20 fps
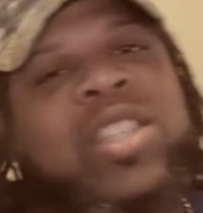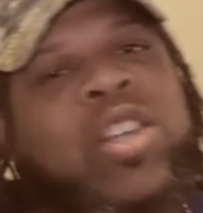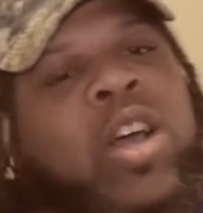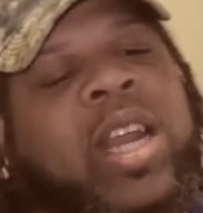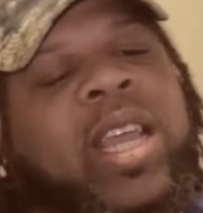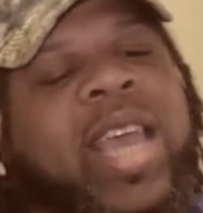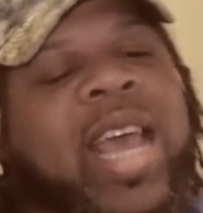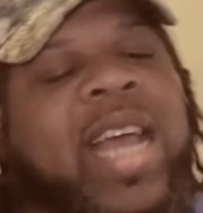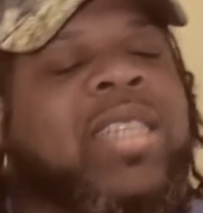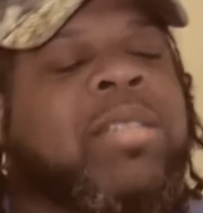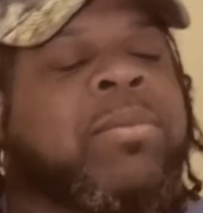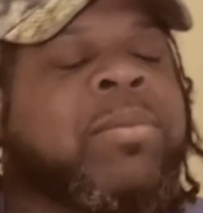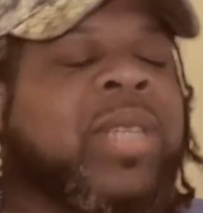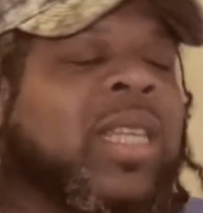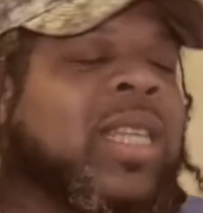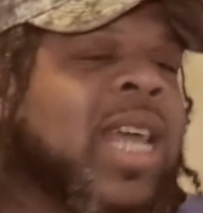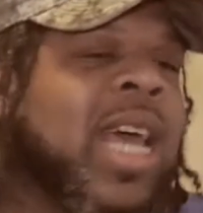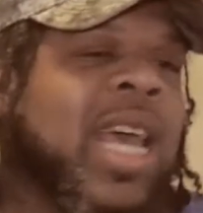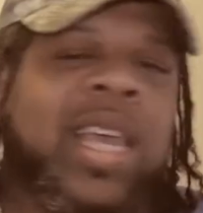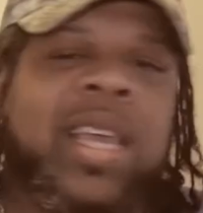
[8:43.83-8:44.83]
He started
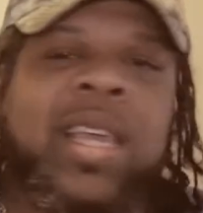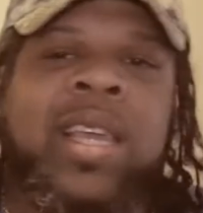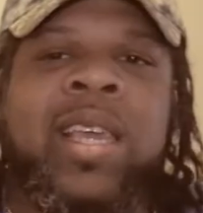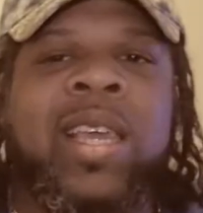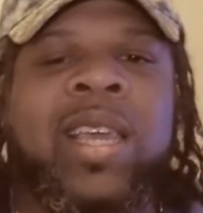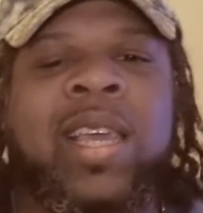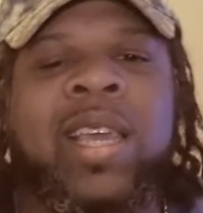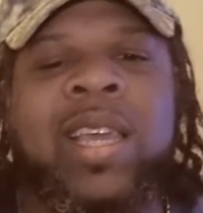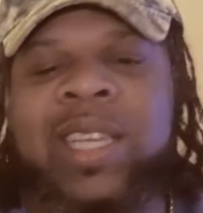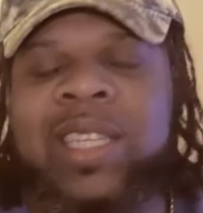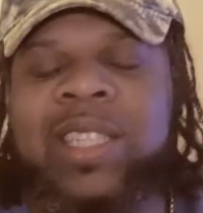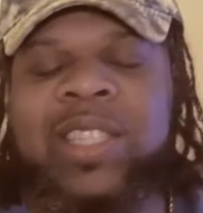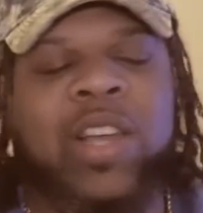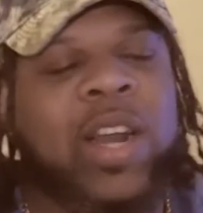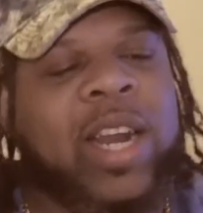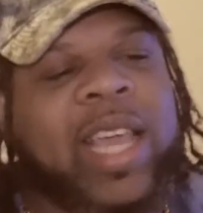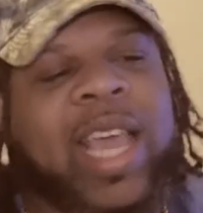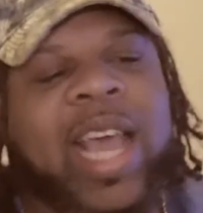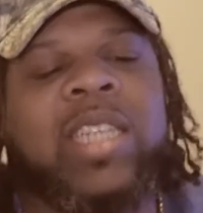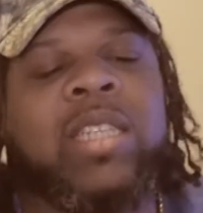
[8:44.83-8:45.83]
catching me,
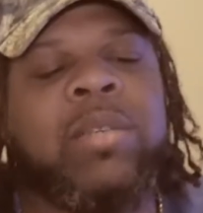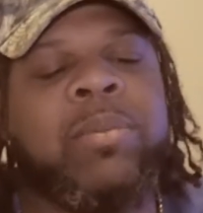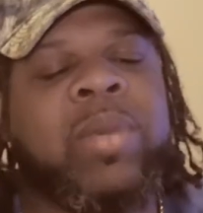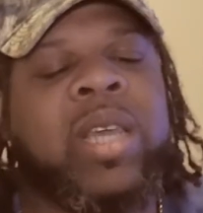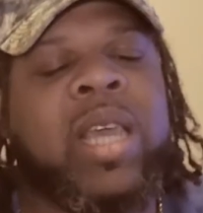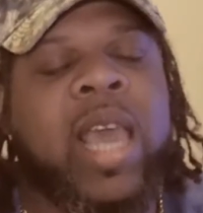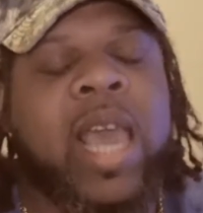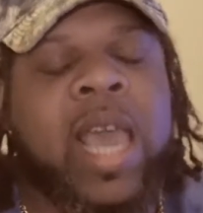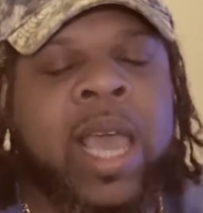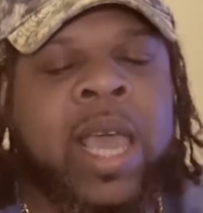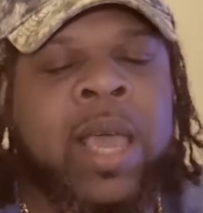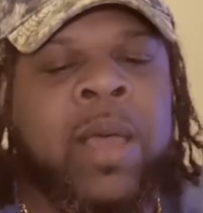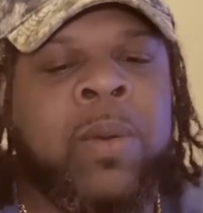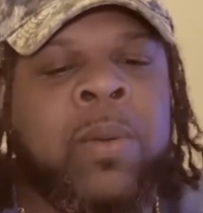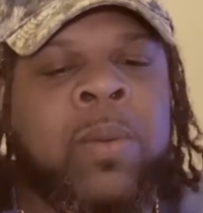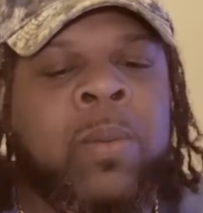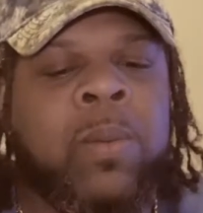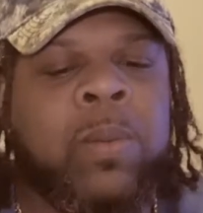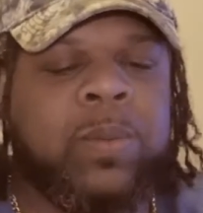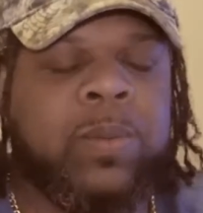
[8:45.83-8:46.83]
catching
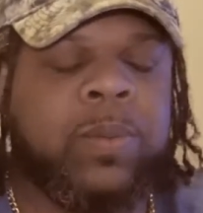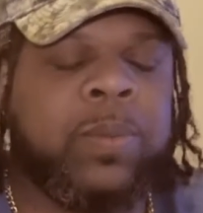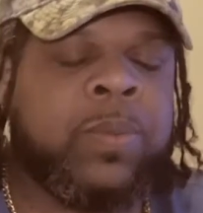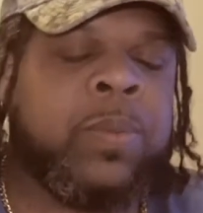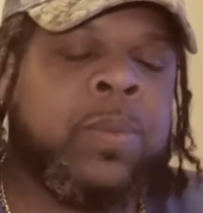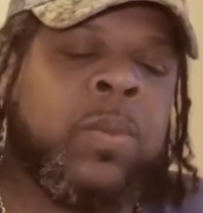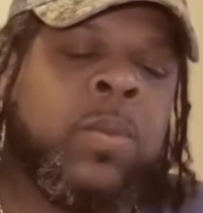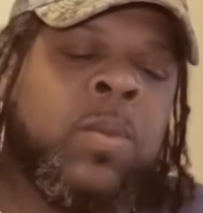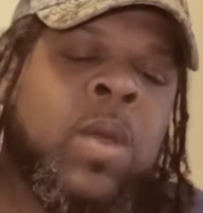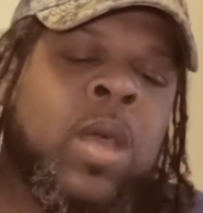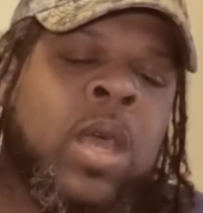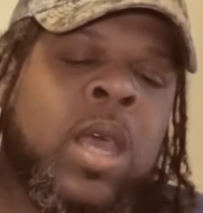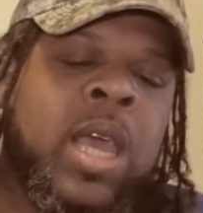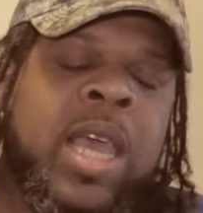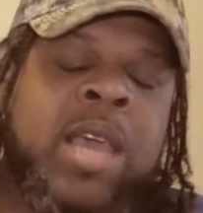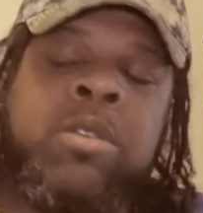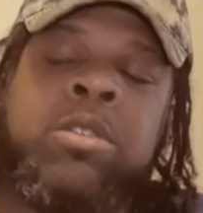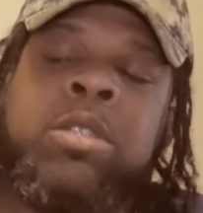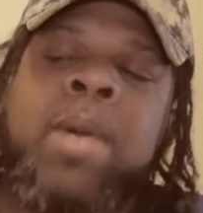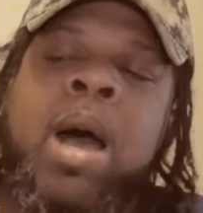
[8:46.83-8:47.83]
me, and
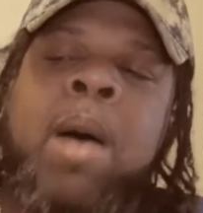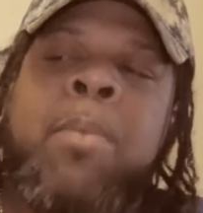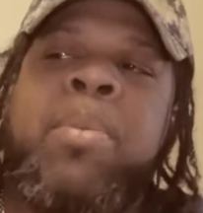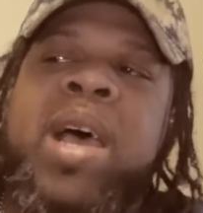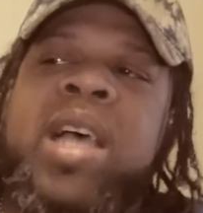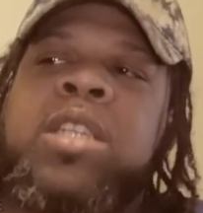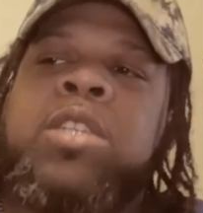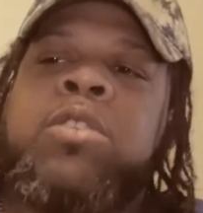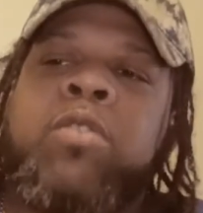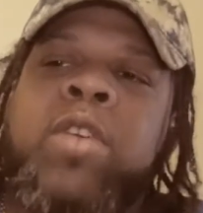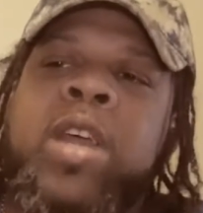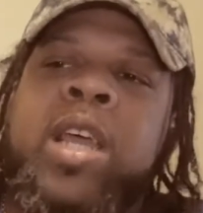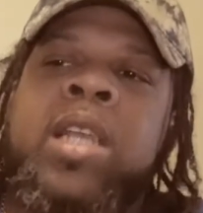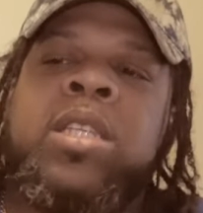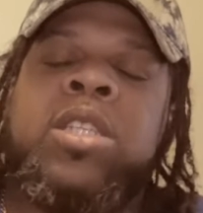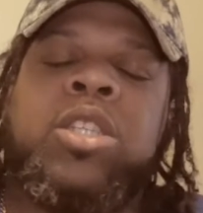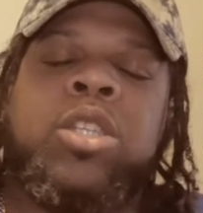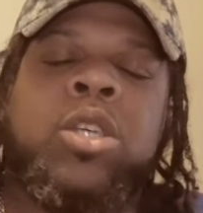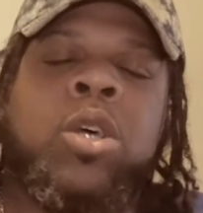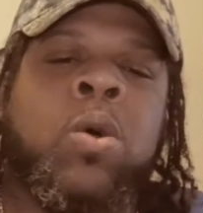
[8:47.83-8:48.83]
he was my best
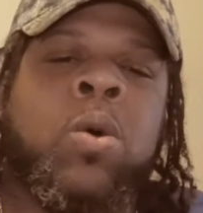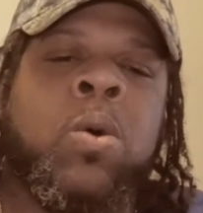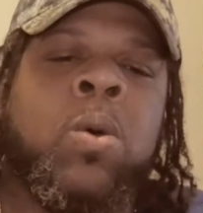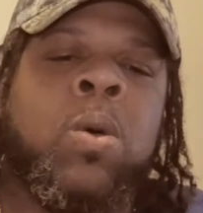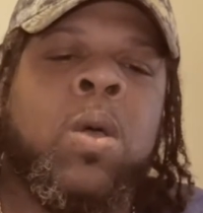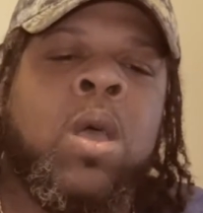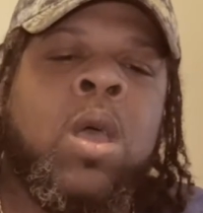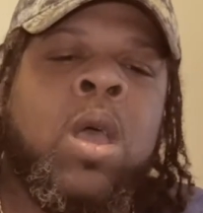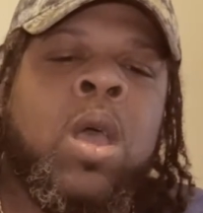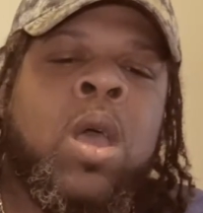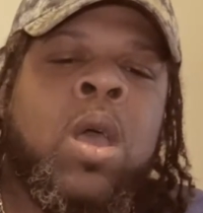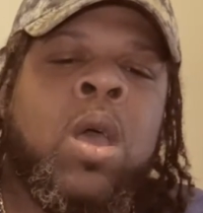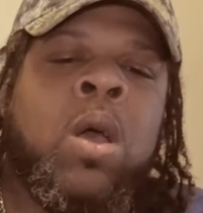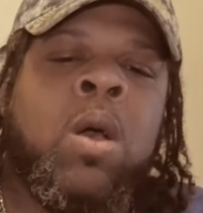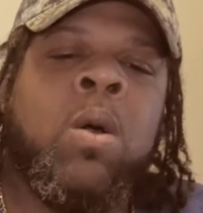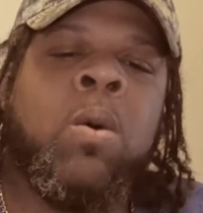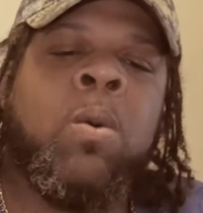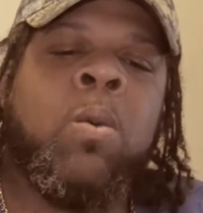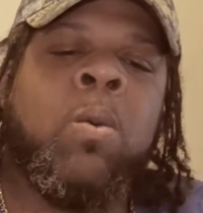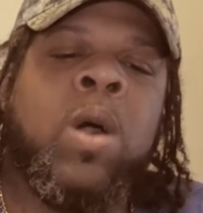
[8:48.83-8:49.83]
friend. So
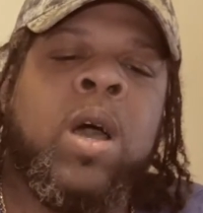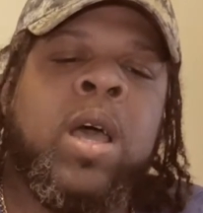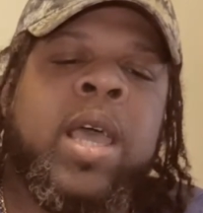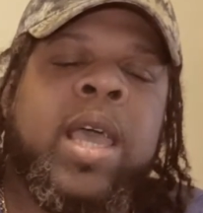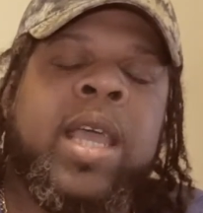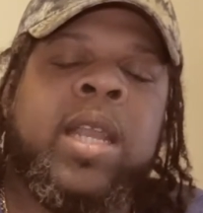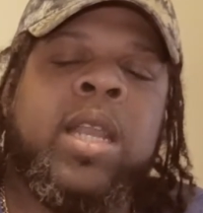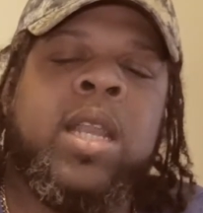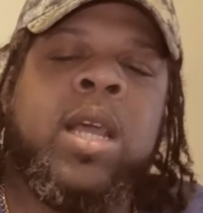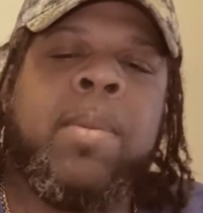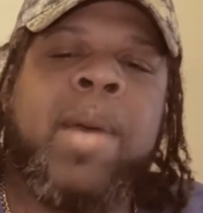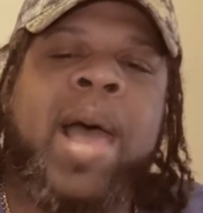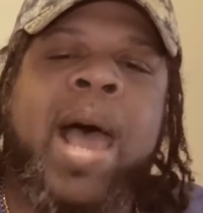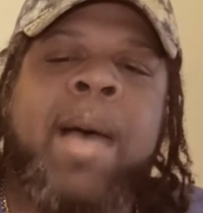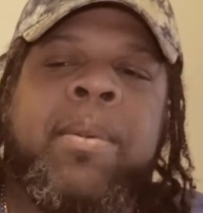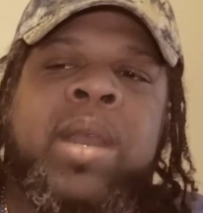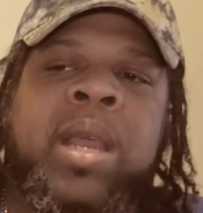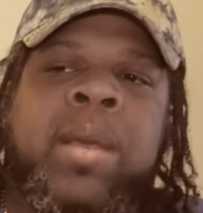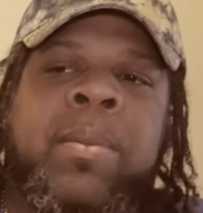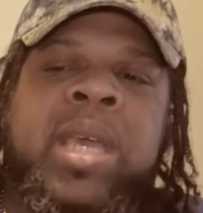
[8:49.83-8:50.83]
what ended up
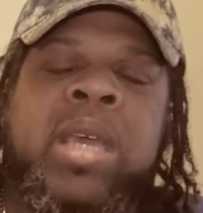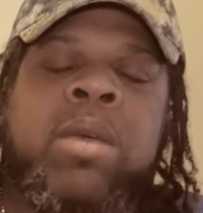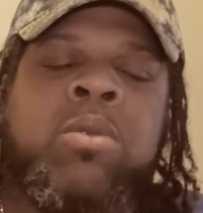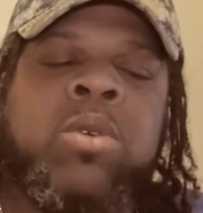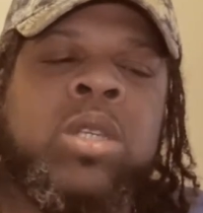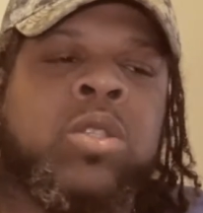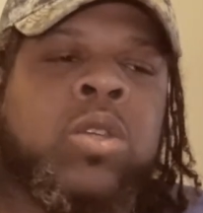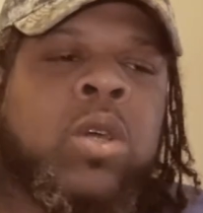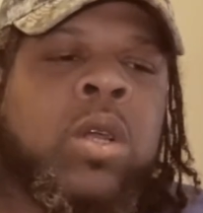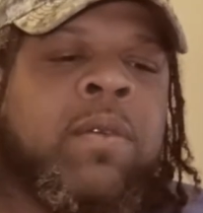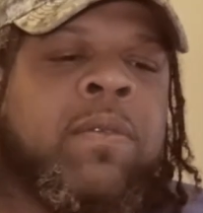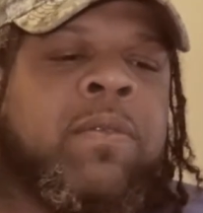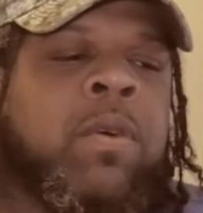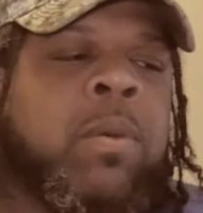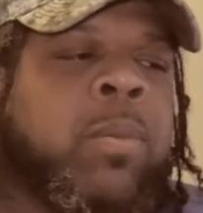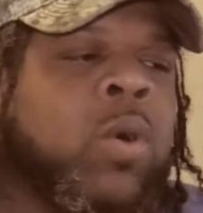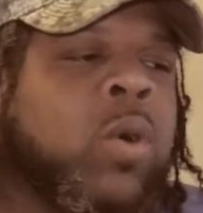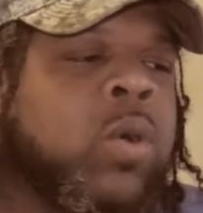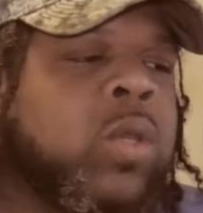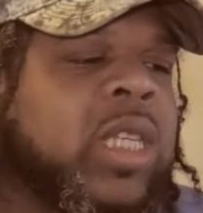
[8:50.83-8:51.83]
happening, he was on the
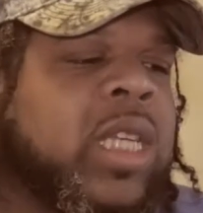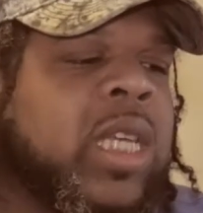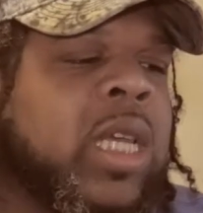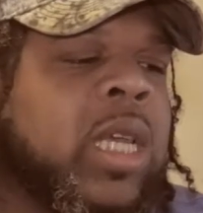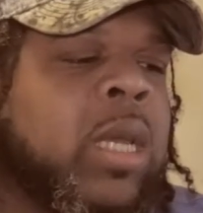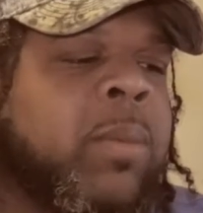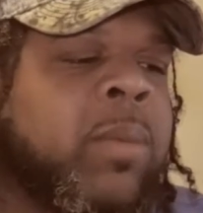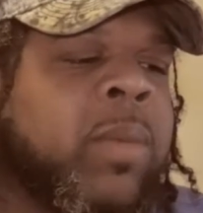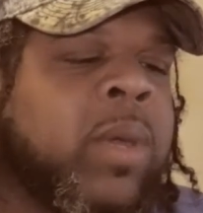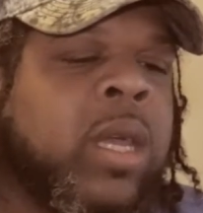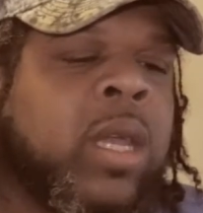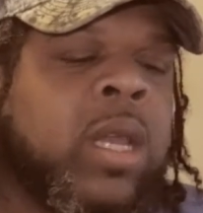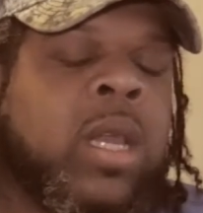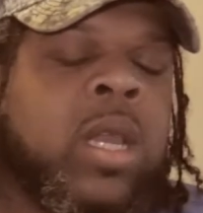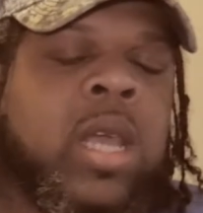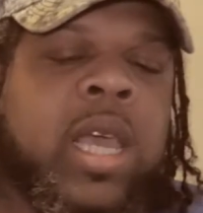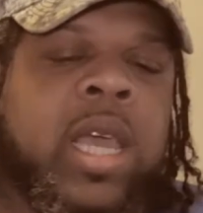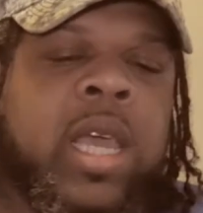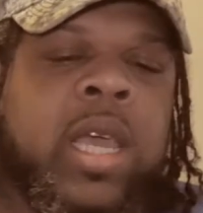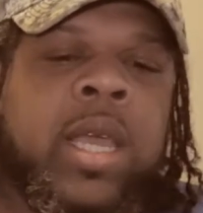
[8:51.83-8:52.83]
football team
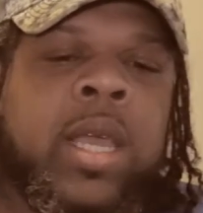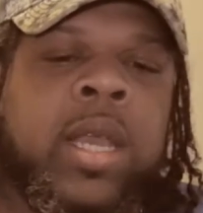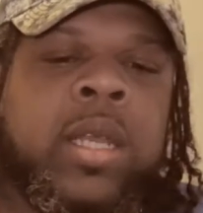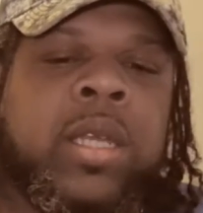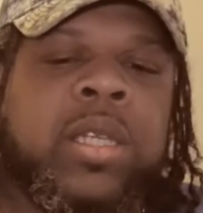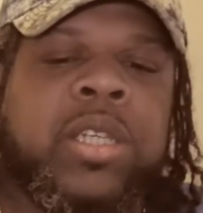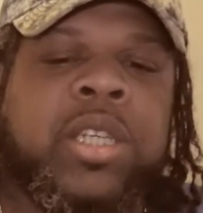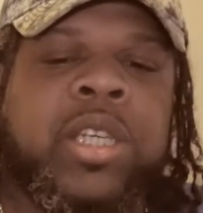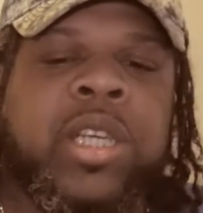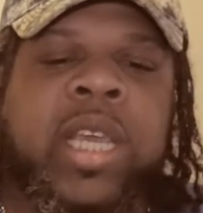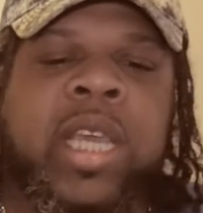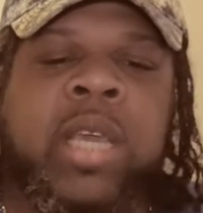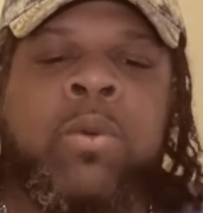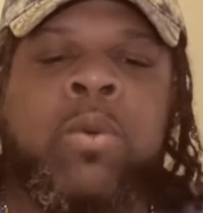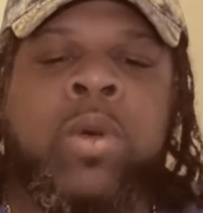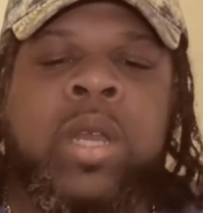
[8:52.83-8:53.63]
and shit.